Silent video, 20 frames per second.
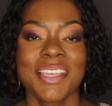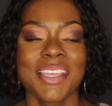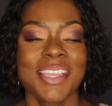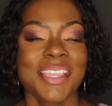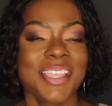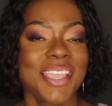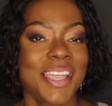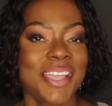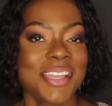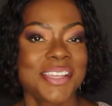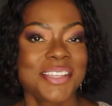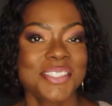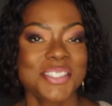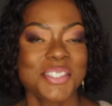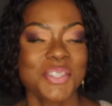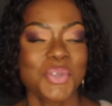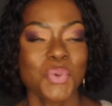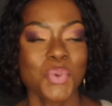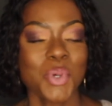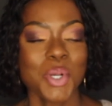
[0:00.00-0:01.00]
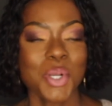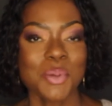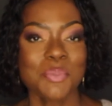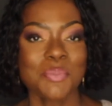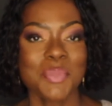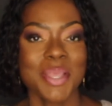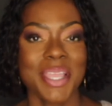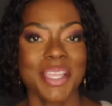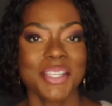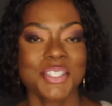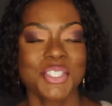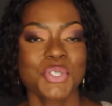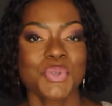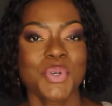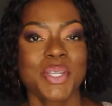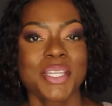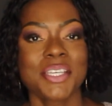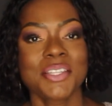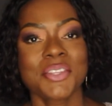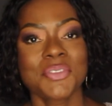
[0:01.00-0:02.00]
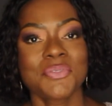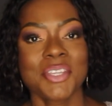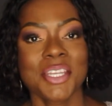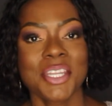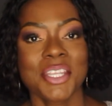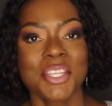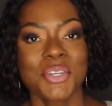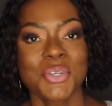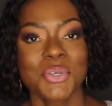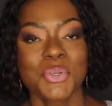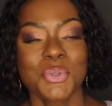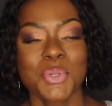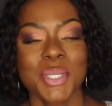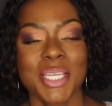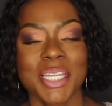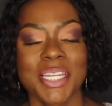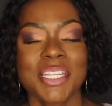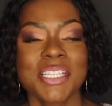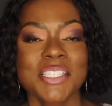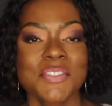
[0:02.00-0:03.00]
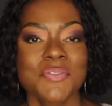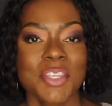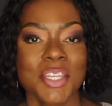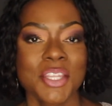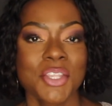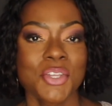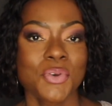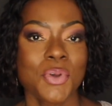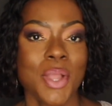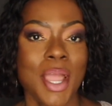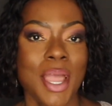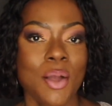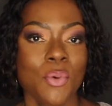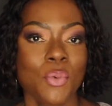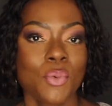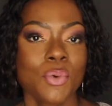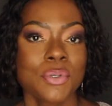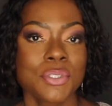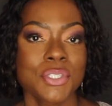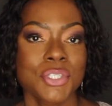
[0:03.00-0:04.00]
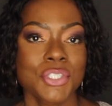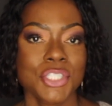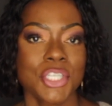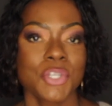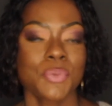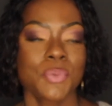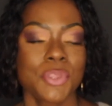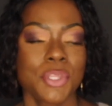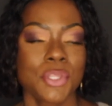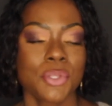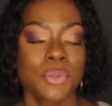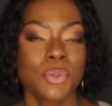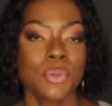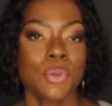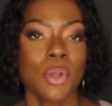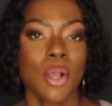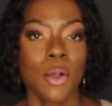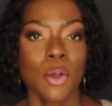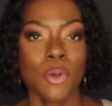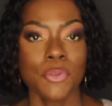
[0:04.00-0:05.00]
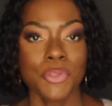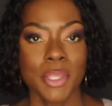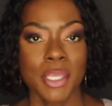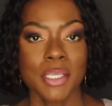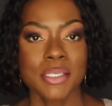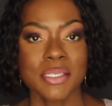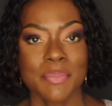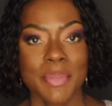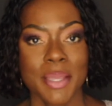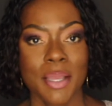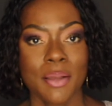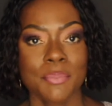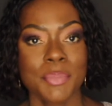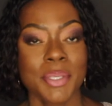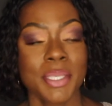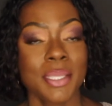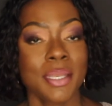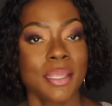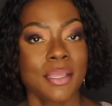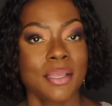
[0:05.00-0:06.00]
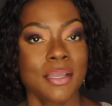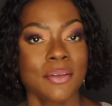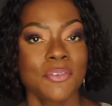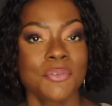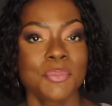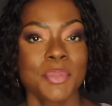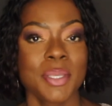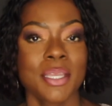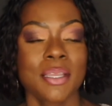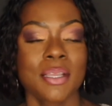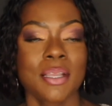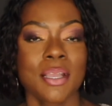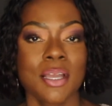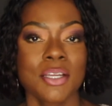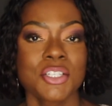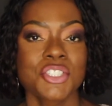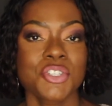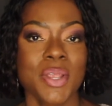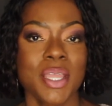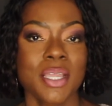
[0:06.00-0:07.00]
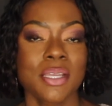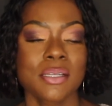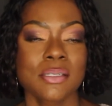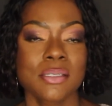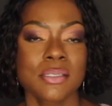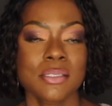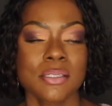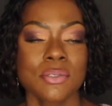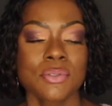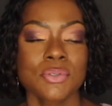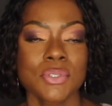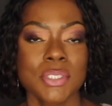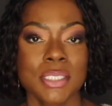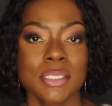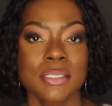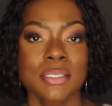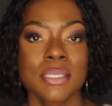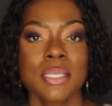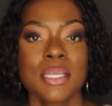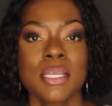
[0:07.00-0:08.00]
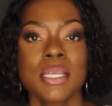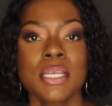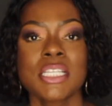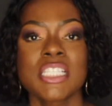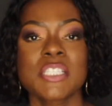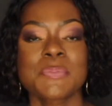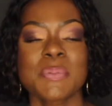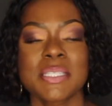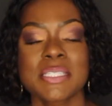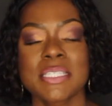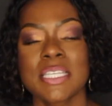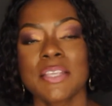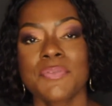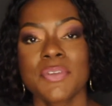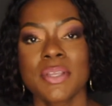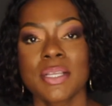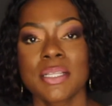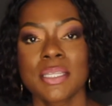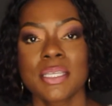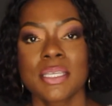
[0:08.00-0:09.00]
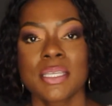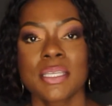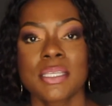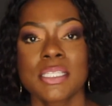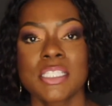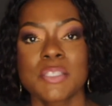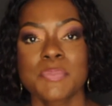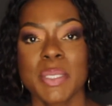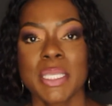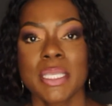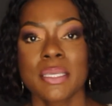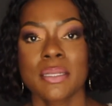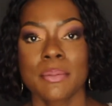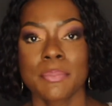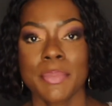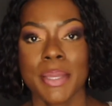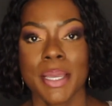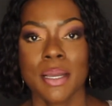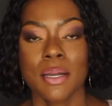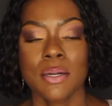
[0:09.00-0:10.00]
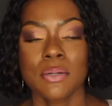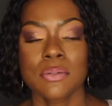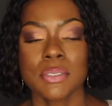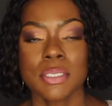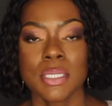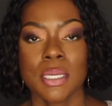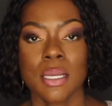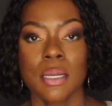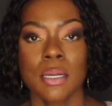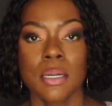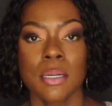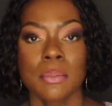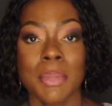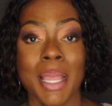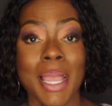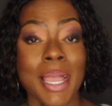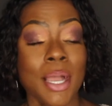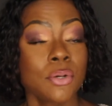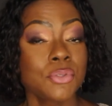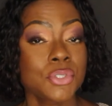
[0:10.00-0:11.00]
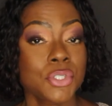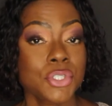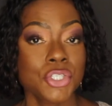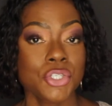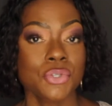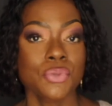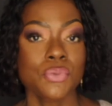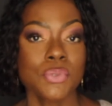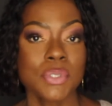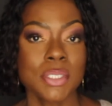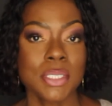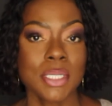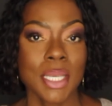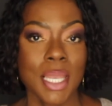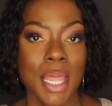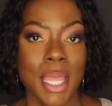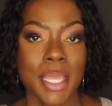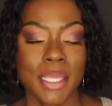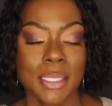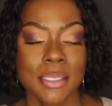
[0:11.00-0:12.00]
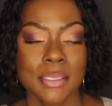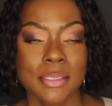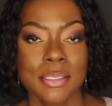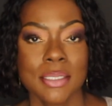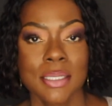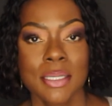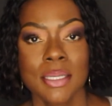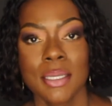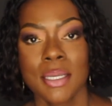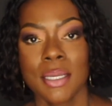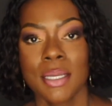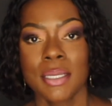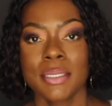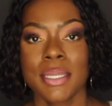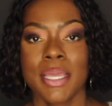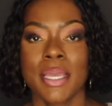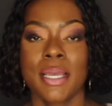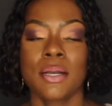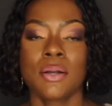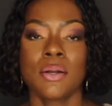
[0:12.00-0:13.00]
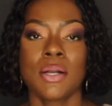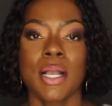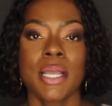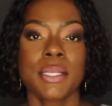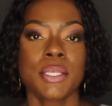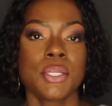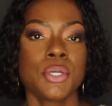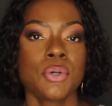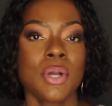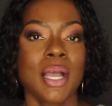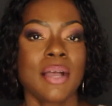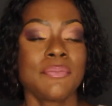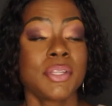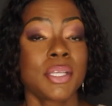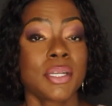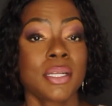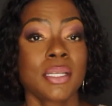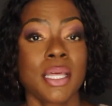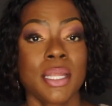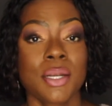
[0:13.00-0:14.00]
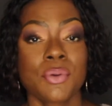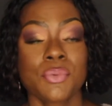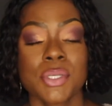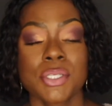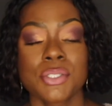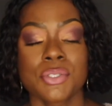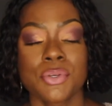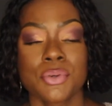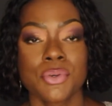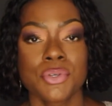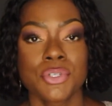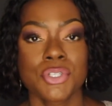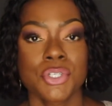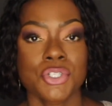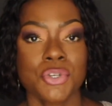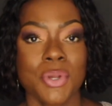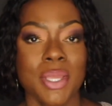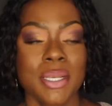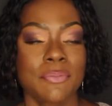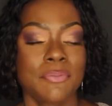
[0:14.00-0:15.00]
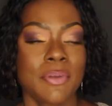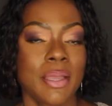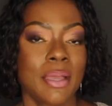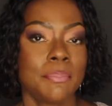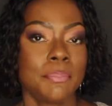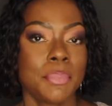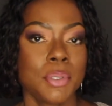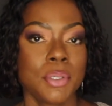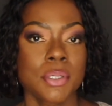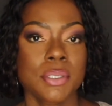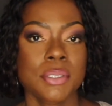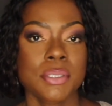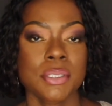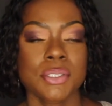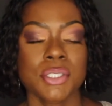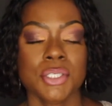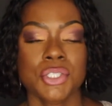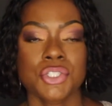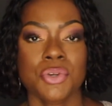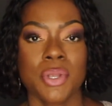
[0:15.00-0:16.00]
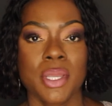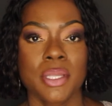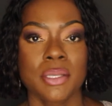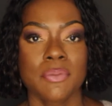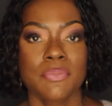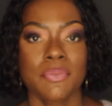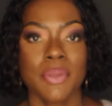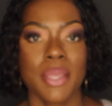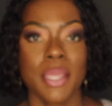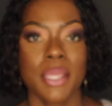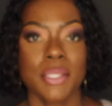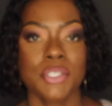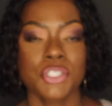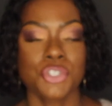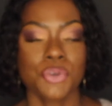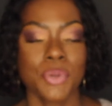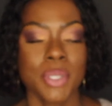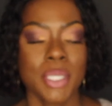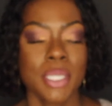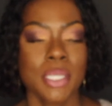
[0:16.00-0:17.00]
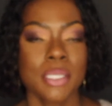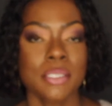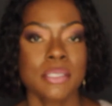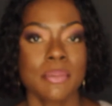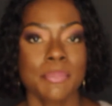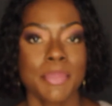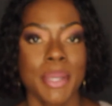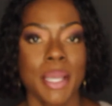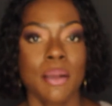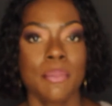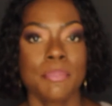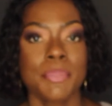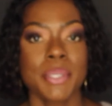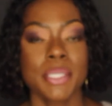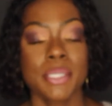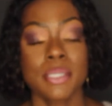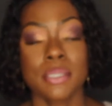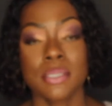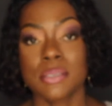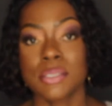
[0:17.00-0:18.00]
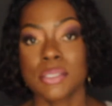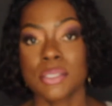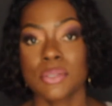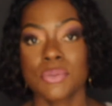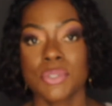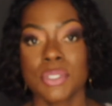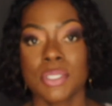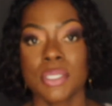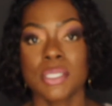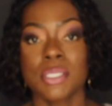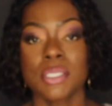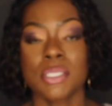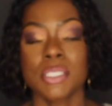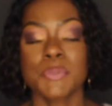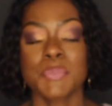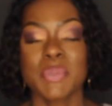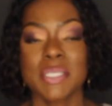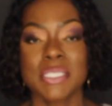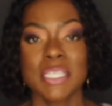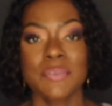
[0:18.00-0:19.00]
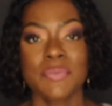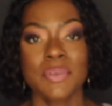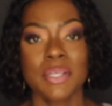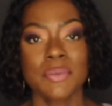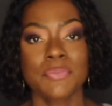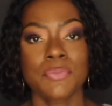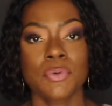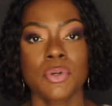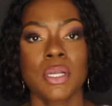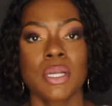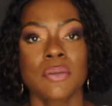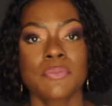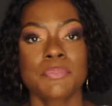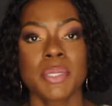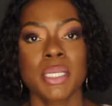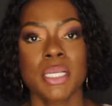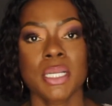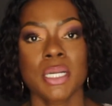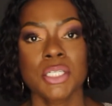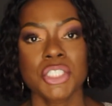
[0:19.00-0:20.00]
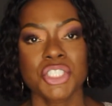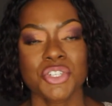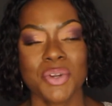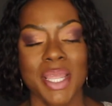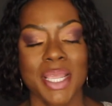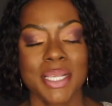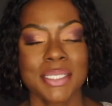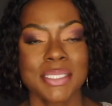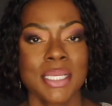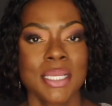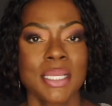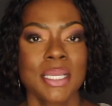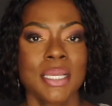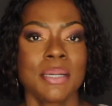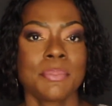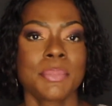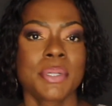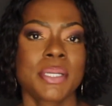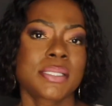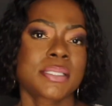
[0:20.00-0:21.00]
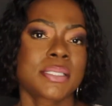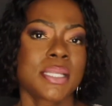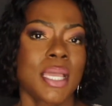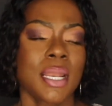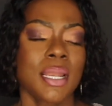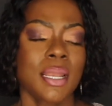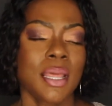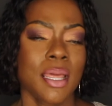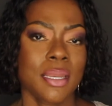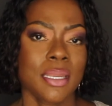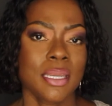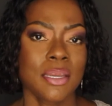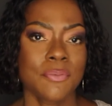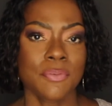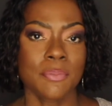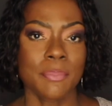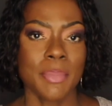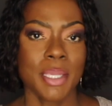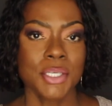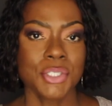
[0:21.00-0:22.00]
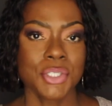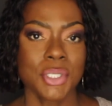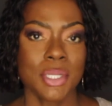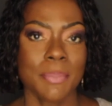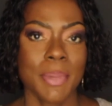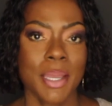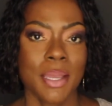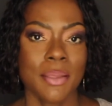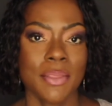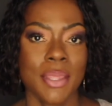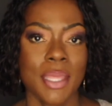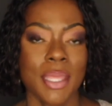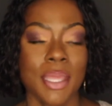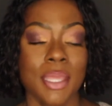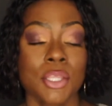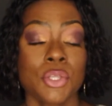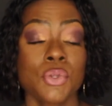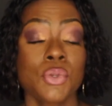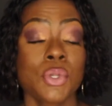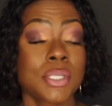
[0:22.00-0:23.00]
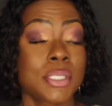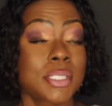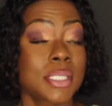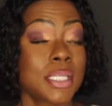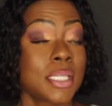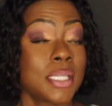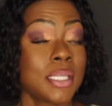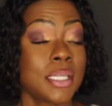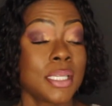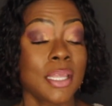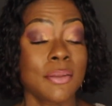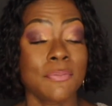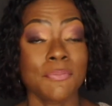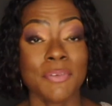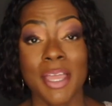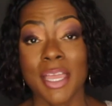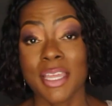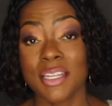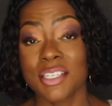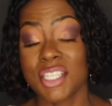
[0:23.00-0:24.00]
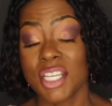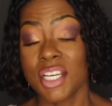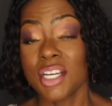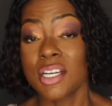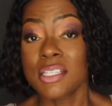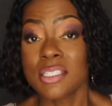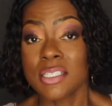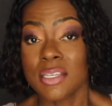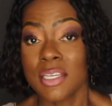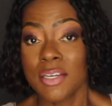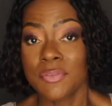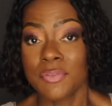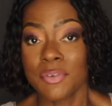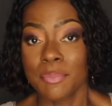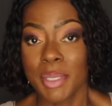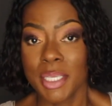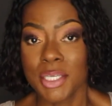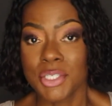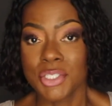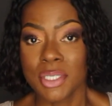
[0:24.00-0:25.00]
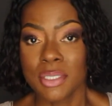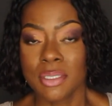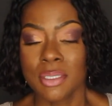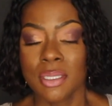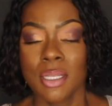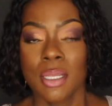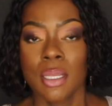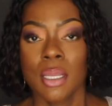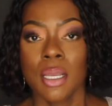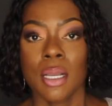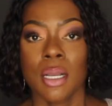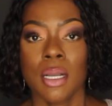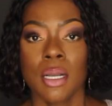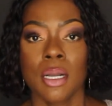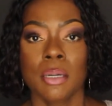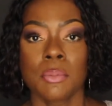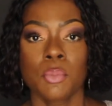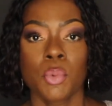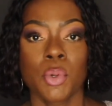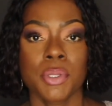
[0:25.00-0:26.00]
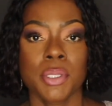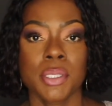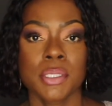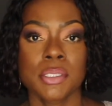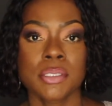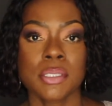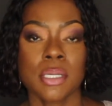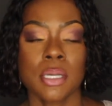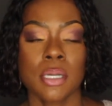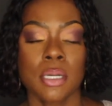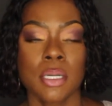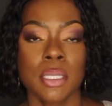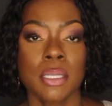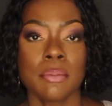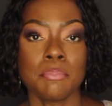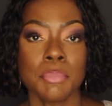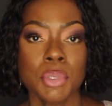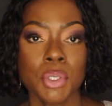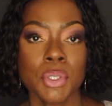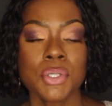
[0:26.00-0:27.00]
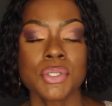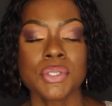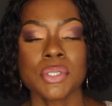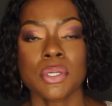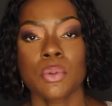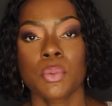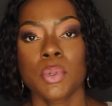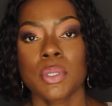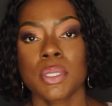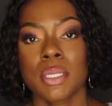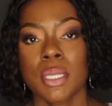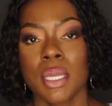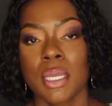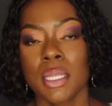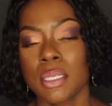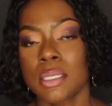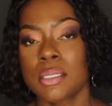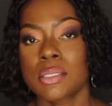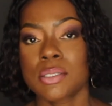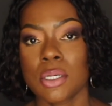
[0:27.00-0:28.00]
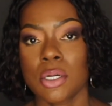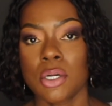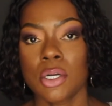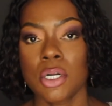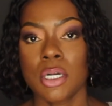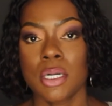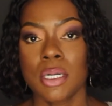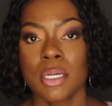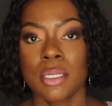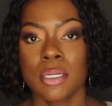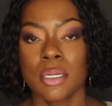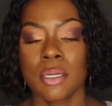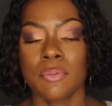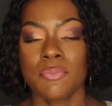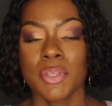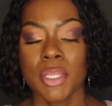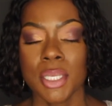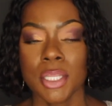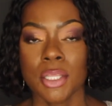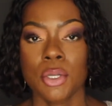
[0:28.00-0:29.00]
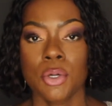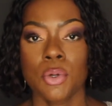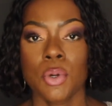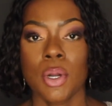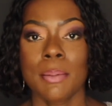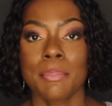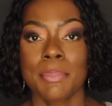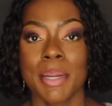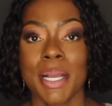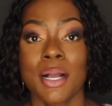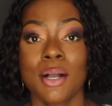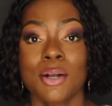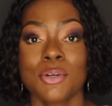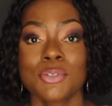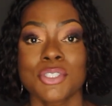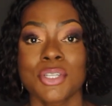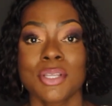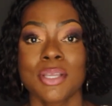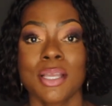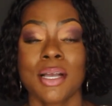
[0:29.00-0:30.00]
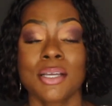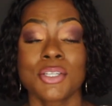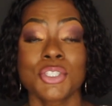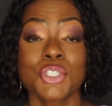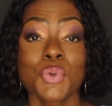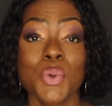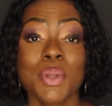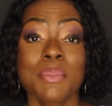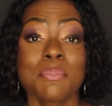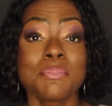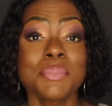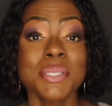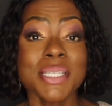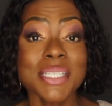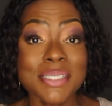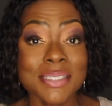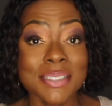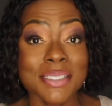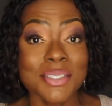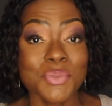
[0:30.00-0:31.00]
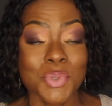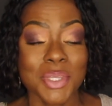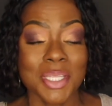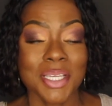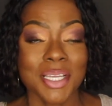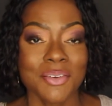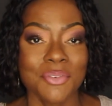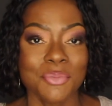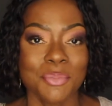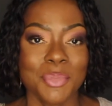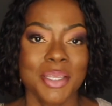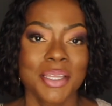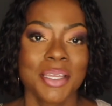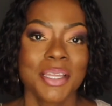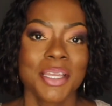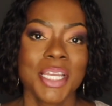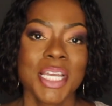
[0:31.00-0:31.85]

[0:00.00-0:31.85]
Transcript: Hey guys, welcome back to another video, and in this video I want to share with you all things about being a government contract consultant, specifically speaking about how to choose clients. Now, I know I've done a lot of research trying to find books, just trying to find trainings about being a consultant, and specifically for government contracts, but there's not a lot of information about that. You can see and find tons of information, whether it's in books or whether or not it's on video about doing business with the government.